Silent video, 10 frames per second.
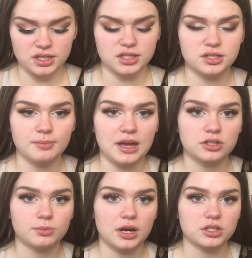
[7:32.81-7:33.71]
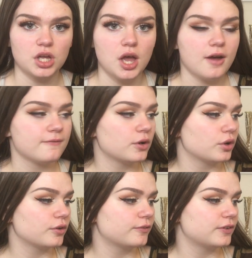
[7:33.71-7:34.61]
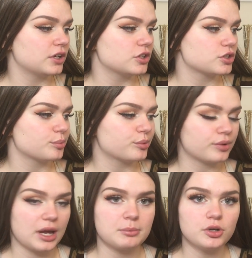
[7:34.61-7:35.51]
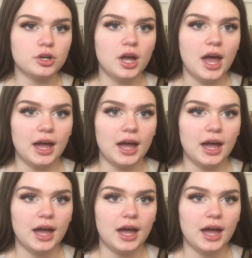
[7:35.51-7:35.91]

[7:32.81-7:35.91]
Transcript: the Smashbox Photo Finish Primer.